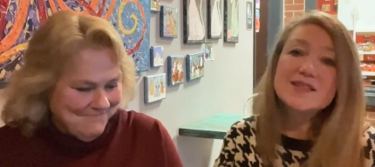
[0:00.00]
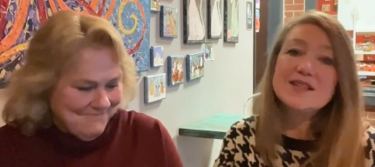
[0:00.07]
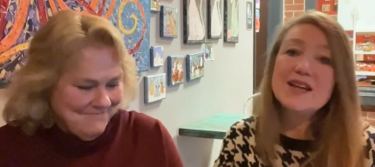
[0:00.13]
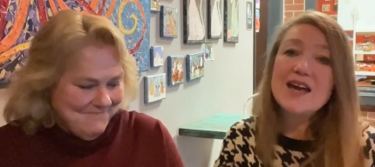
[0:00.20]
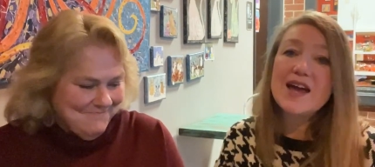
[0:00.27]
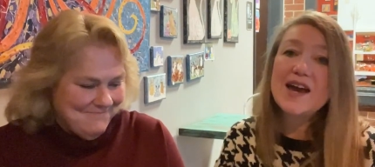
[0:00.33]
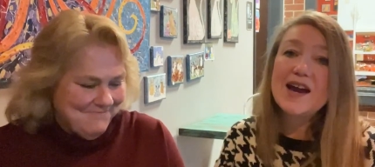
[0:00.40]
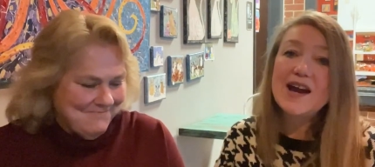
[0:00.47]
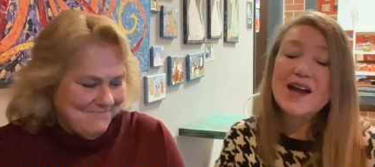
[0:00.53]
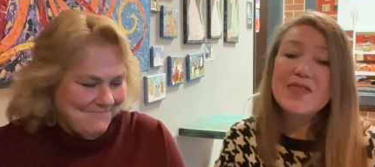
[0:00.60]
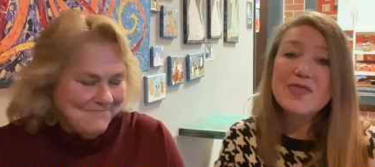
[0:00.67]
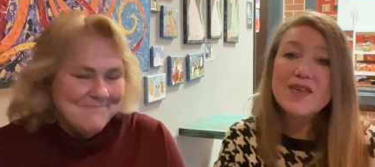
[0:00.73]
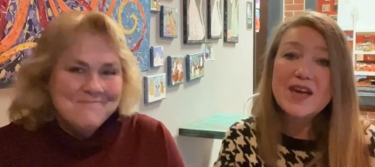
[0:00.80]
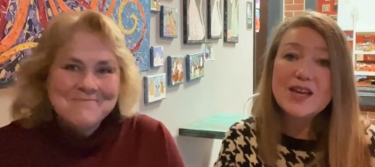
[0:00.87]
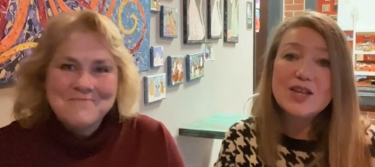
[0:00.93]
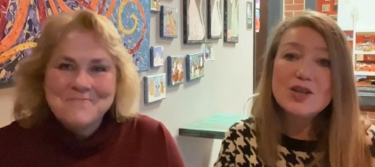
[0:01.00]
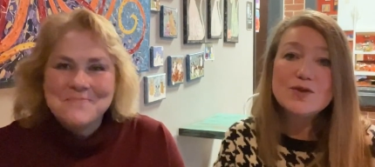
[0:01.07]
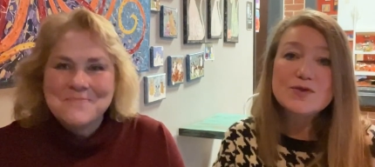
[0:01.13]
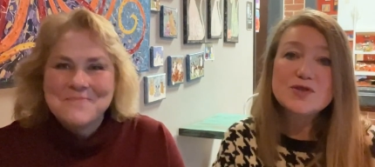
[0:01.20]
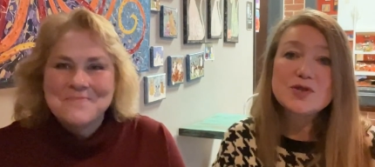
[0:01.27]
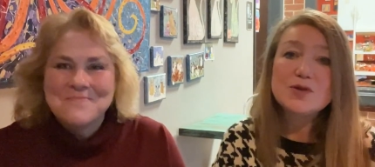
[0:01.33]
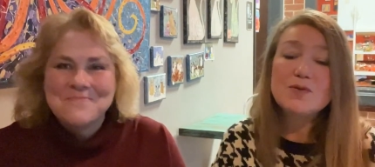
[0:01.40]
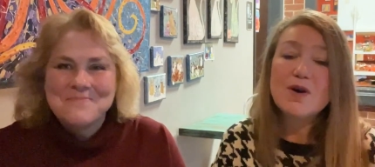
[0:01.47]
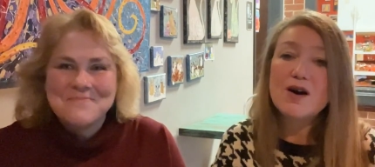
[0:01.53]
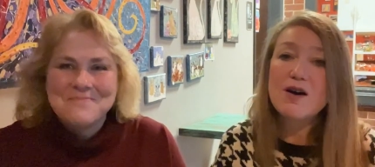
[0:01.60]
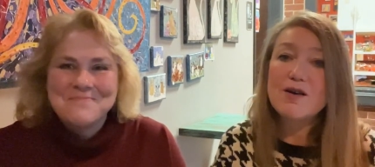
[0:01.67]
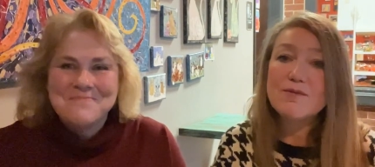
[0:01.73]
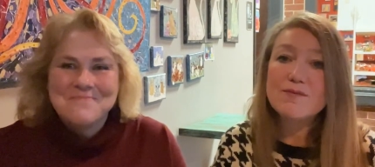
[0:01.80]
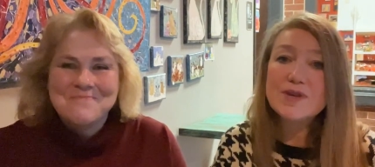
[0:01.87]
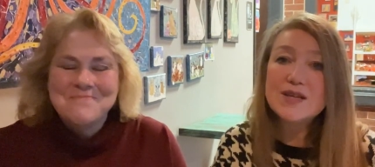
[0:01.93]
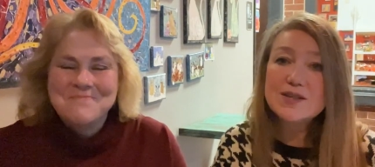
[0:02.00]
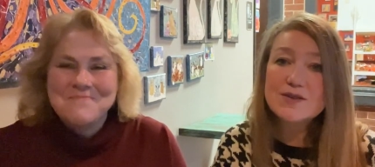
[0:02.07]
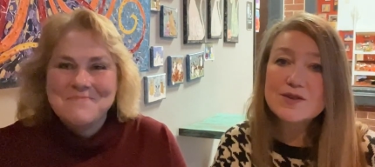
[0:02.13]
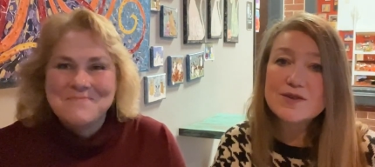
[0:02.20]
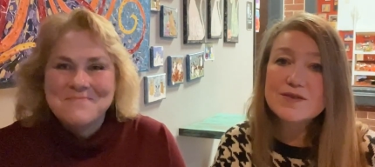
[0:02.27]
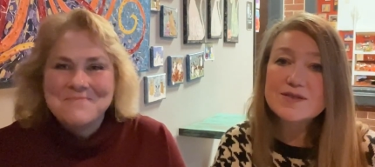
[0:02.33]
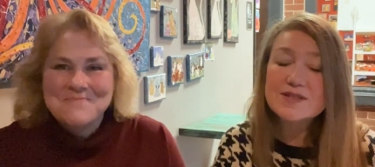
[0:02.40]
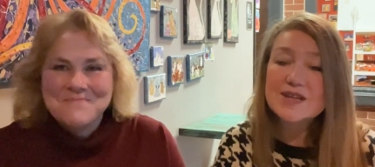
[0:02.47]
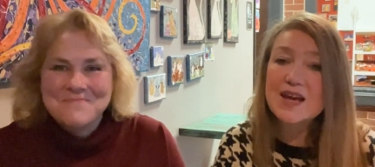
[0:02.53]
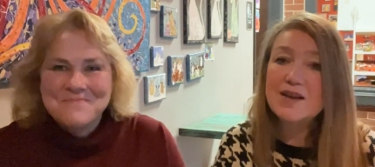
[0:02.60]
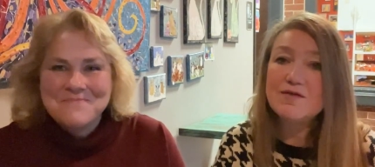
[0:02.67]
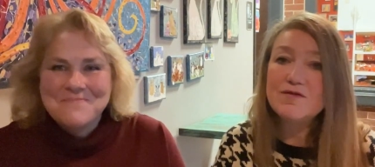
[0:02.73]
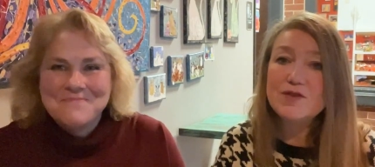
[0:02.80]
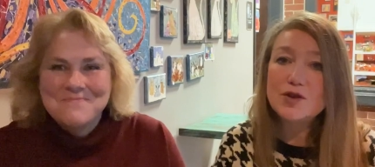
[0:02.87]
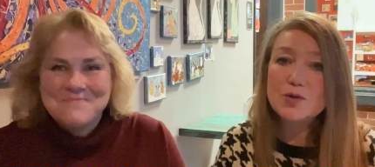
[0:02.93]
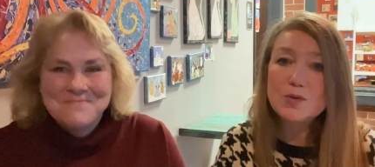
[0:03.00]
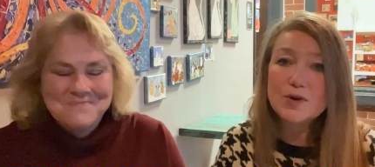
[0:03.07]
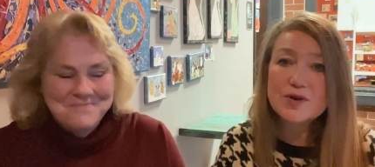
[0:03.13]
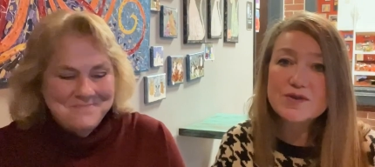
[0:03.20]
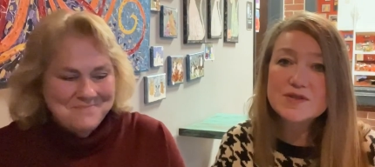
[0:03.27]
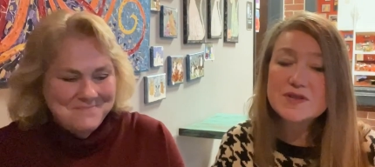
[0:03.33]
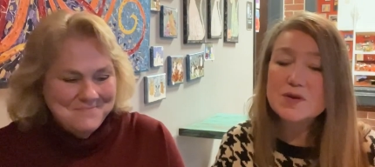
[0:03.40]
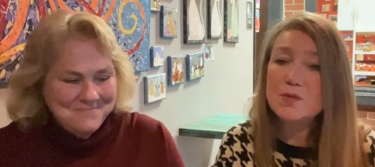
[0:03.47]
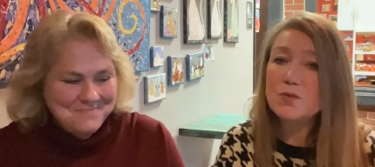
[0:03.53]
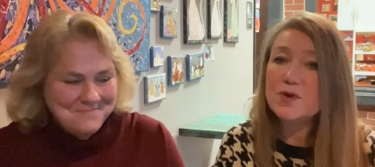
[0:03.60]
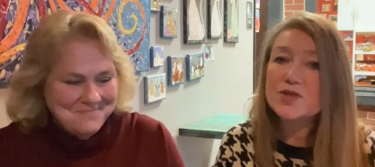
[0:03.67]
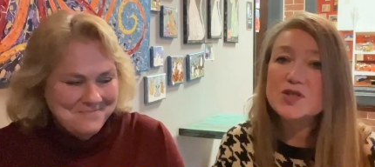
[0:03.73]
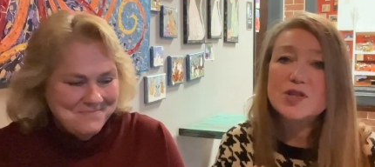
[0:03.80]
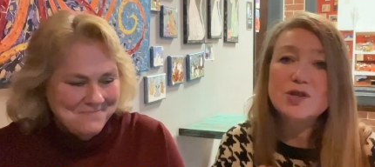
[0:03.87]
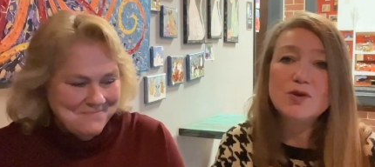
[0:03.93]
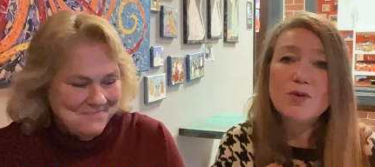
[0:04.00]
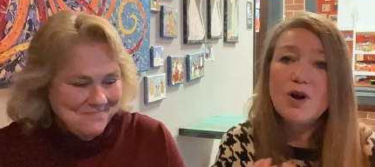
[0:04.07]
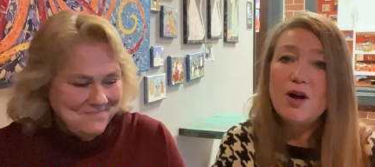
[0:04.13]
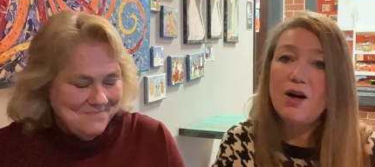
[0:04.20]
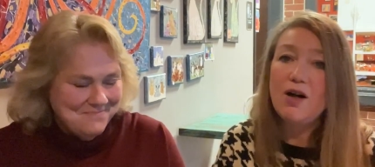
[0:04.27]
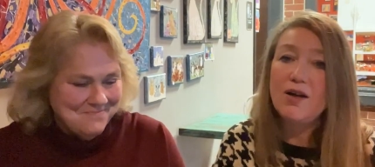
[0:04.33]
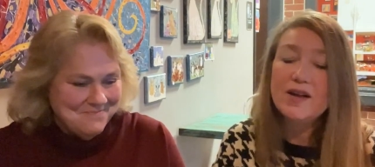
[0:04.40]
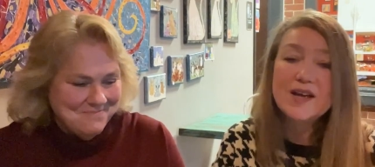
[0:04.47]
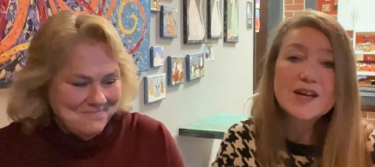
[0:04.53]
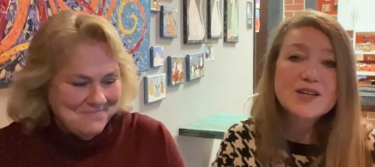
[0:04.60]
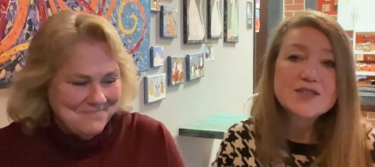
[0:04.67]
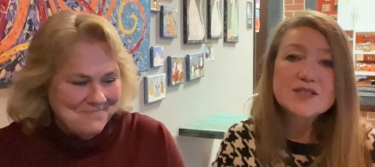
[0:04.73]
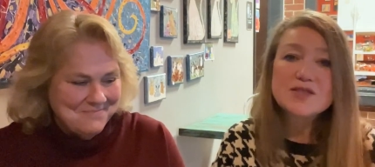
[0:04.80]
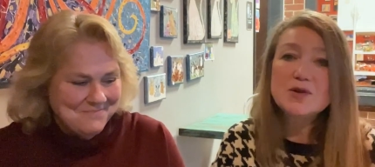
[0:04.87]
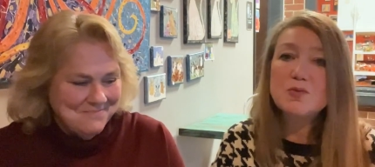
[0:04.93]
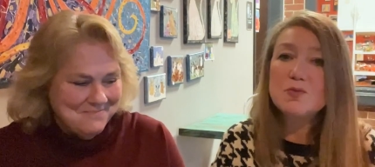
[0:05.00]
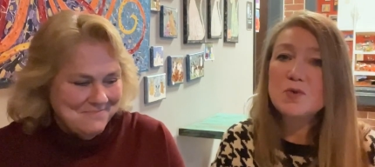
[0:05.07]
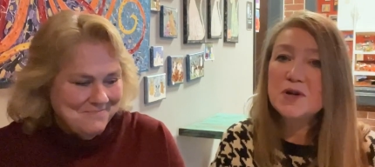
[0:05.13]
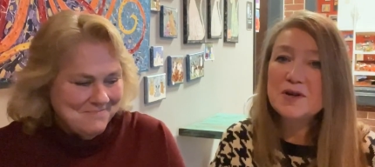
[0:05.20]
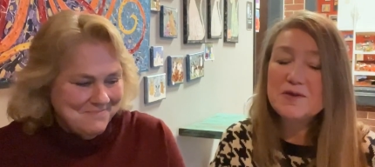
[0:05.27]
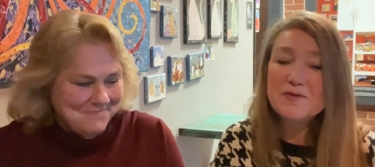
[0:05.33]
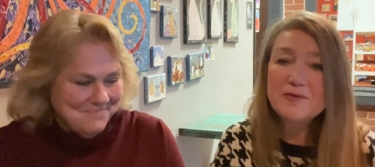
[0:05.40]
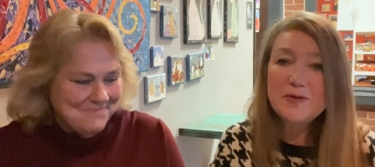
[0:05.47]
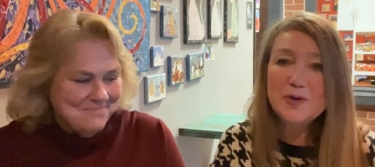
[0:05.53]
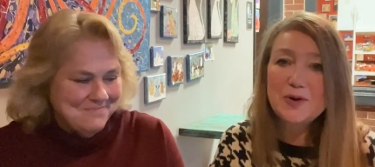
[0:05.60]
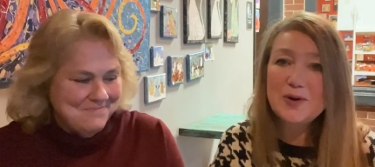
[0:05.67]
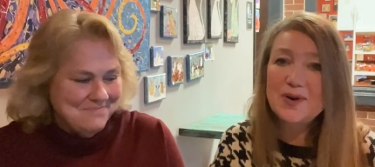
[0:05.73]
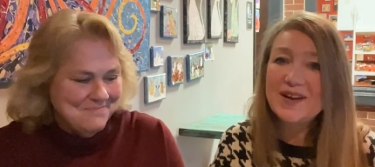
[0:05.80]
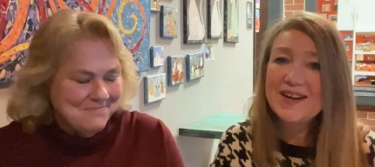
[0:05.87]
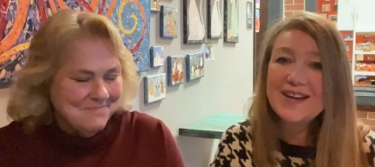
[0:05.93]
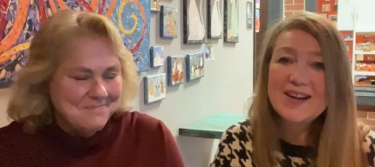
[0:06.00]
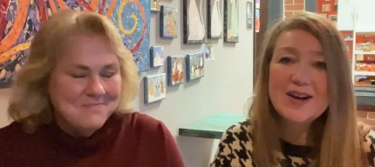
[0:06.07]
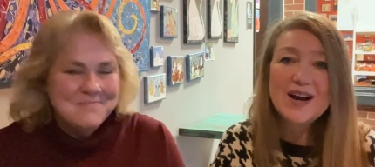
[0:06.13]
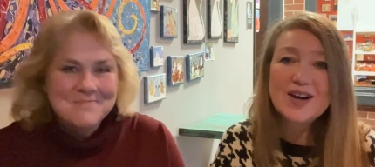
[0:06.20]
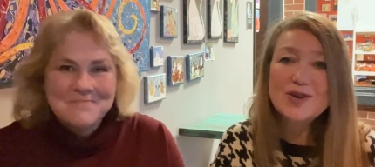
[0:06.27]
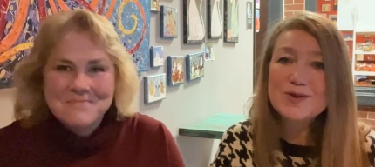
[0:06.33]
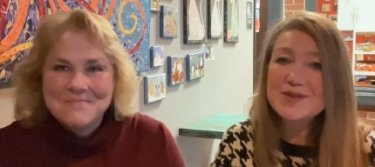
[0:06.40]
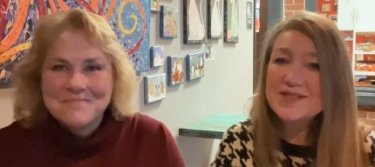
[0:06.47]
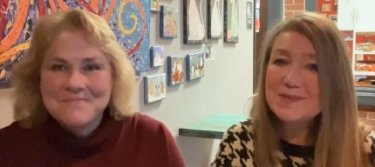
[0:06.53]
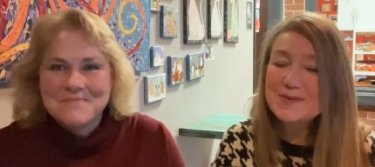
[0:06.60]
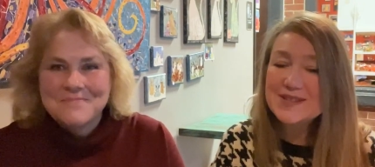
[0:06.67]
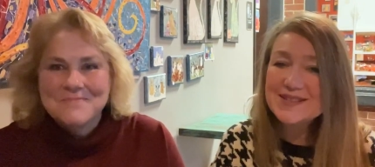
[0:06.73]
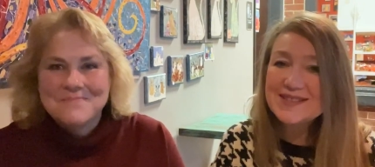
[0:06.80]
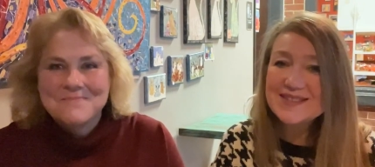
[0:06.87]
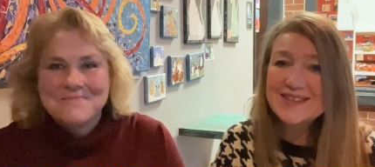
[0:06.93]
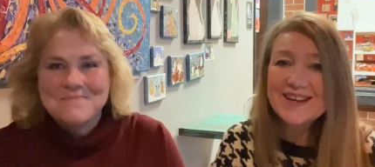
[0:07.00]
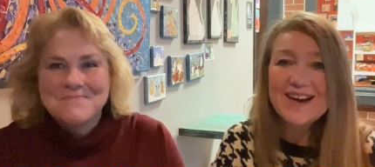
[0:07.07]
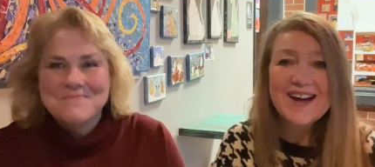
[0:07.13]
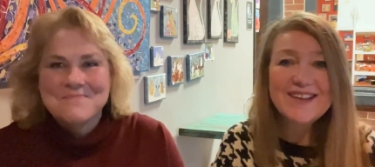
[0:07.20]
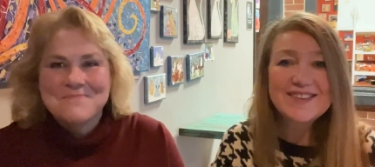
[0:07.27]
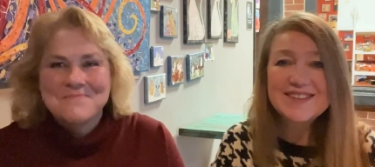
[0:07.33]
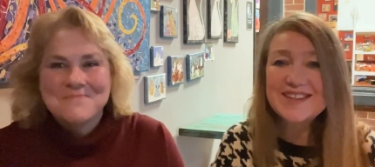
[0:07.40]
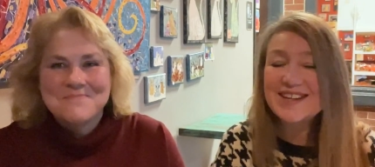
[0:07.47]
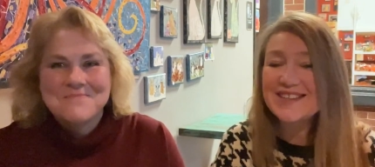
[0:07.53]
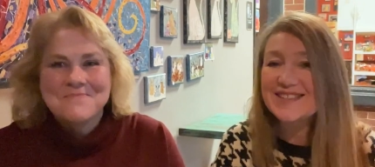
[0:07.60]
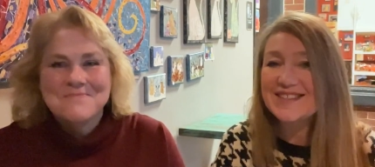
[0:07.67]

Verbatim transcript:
Speaker 1: today, and thank you to our readers and viewers. Wishing you all just a wonderful Christmas holiday